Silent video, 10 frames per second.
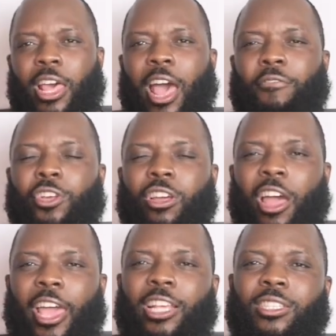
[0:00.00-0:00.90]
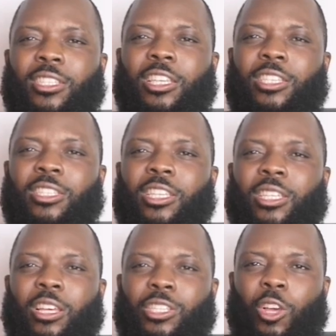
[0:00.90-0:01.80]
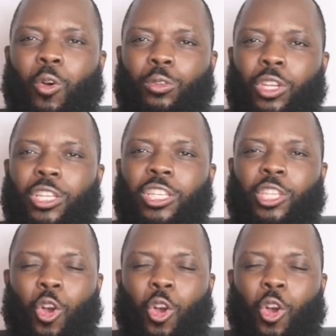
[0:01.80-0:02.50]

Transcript: Africa is a